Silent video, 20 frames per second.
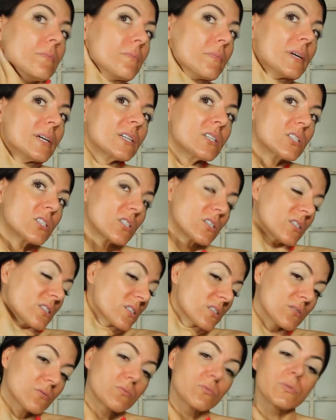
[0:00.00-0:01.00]
Make sure
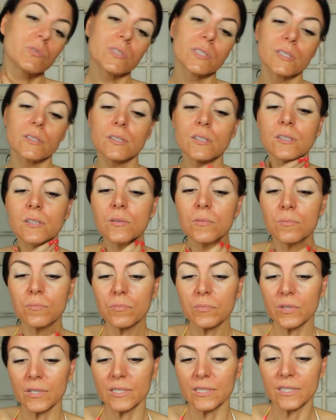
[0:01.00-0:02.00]
it's really
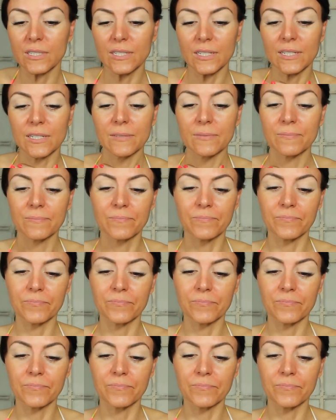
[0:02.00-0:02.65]
blended in.